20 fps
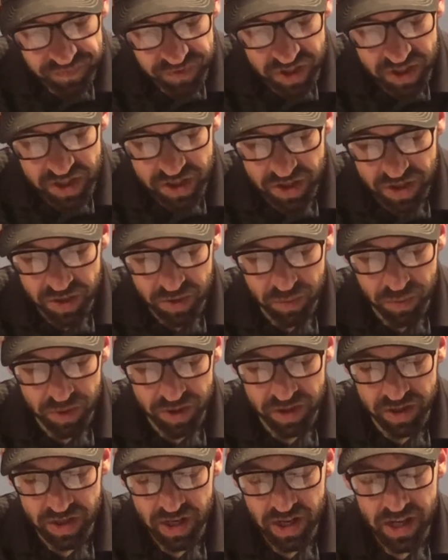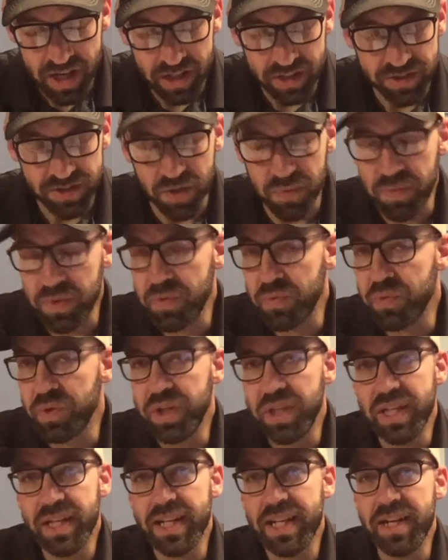where someone
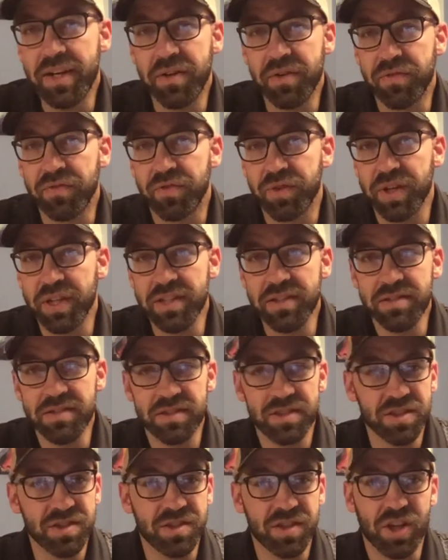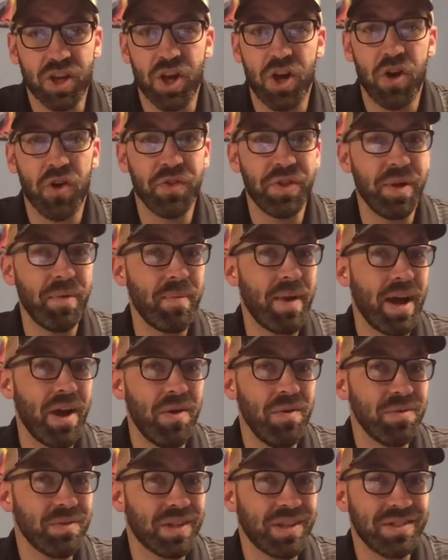really needed a friend just to call them
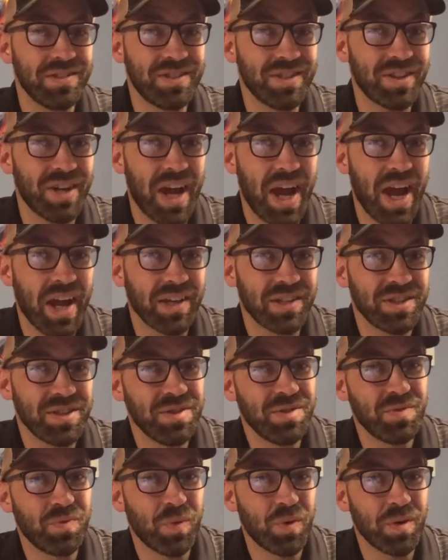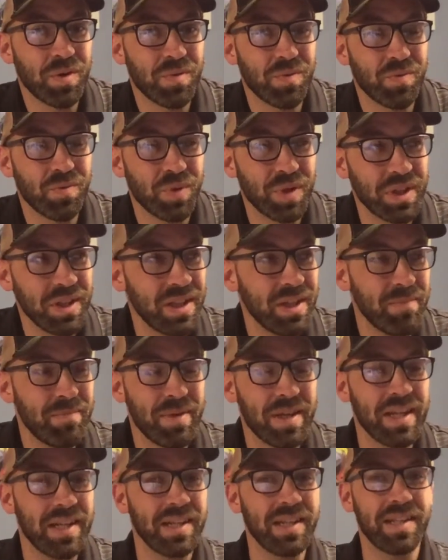out because their actions weren't really
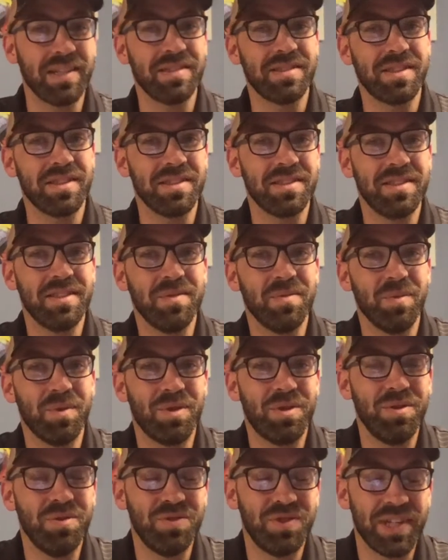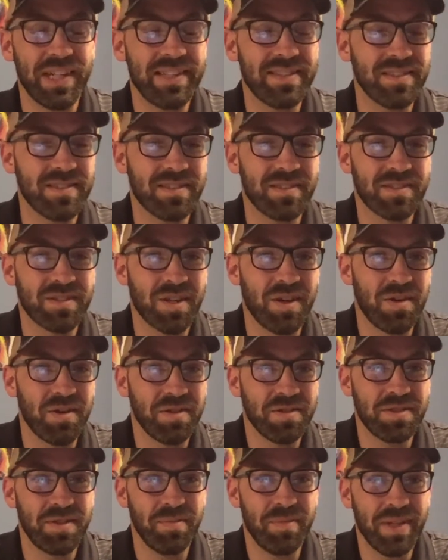being consistent with who Jesus has called
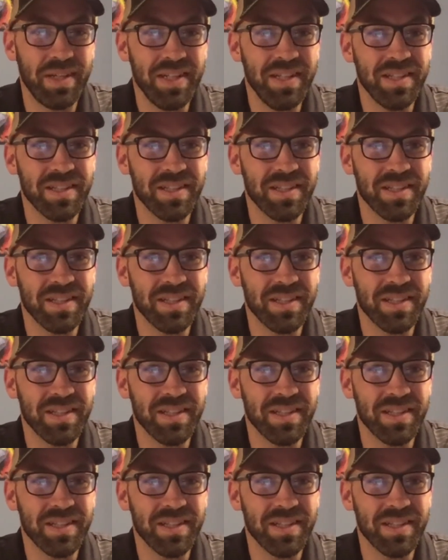us to be.